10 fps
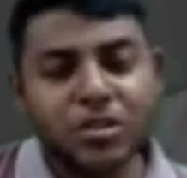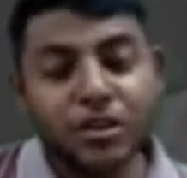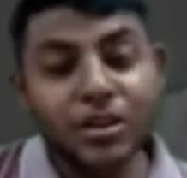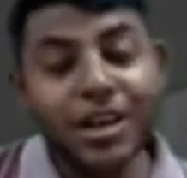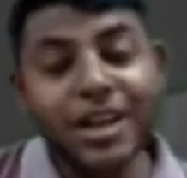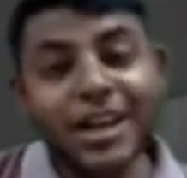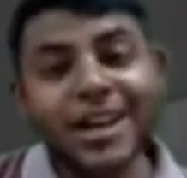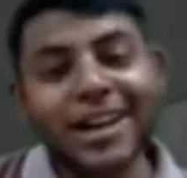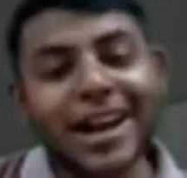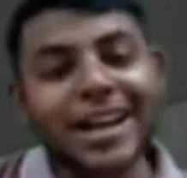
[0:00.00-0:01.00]
Also,
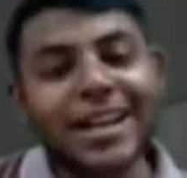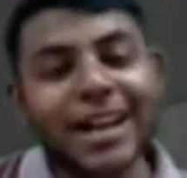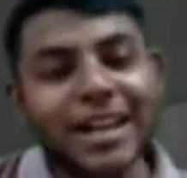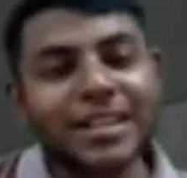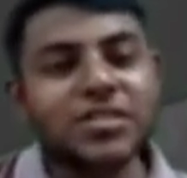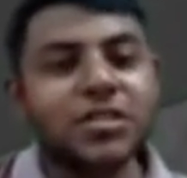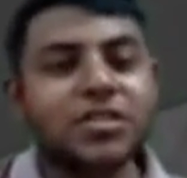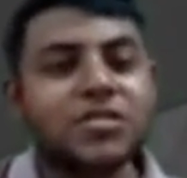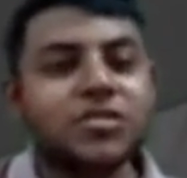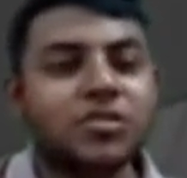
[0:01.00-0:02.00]
clear
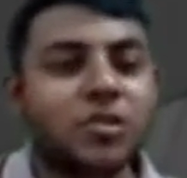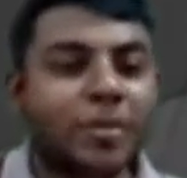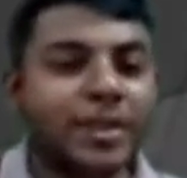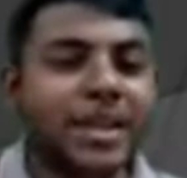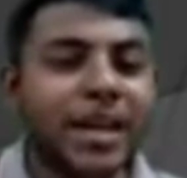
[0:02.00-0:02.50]
guidelines also should